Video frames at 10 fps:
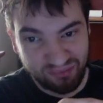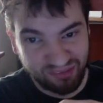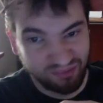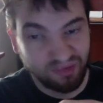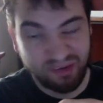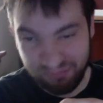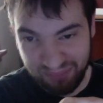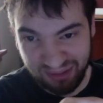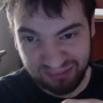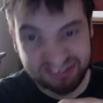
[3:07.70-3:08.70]
or out of
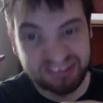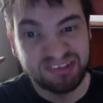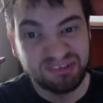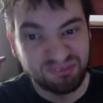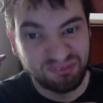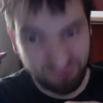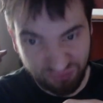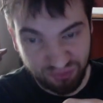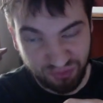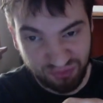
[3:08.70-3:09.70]
bounds,
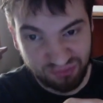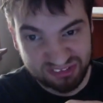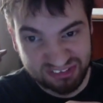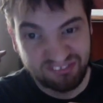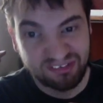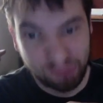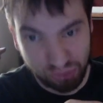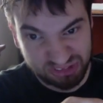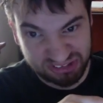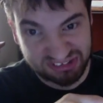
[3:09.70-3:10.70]
Universe 7
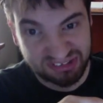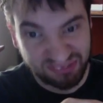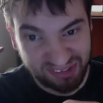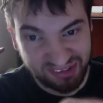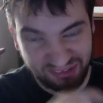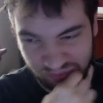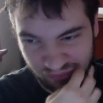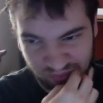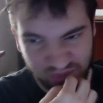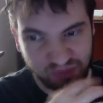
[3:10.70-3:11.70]
loses, okay,
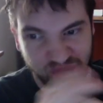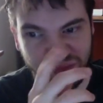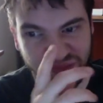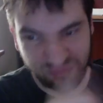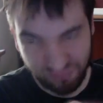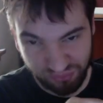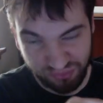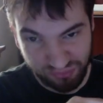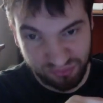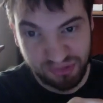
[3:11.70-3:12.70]
or
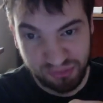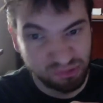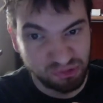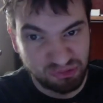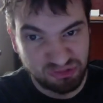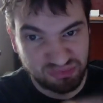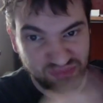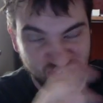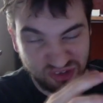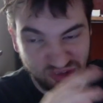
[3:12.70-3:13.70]
you lose.
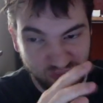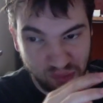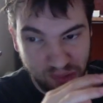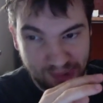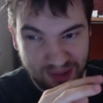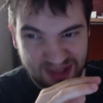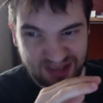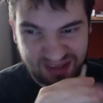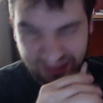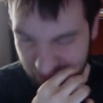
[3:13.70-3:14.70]
So
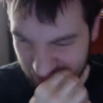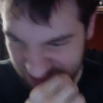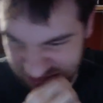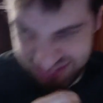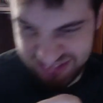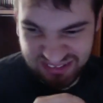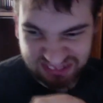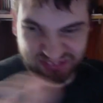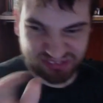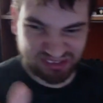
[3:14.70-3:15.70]
yeah, it's
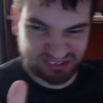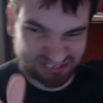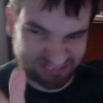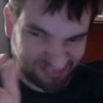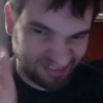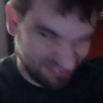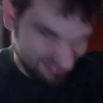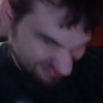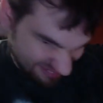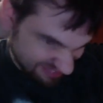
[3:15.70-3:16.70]
interesting, because I
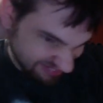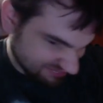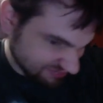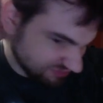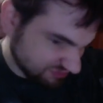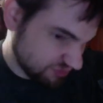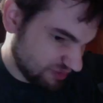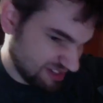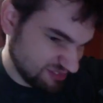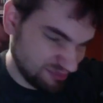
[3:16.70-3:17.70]
think Goku
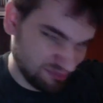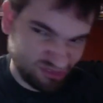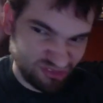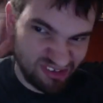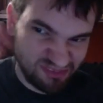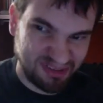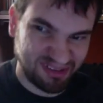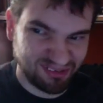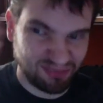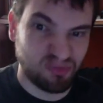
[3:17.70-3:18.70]
has been portrayed as being
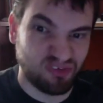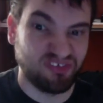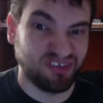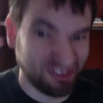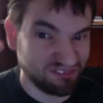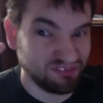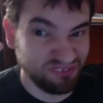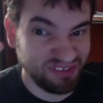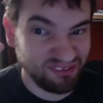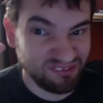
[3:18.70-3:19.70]
a little more forgetful
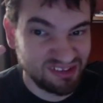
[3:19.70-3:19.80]
now,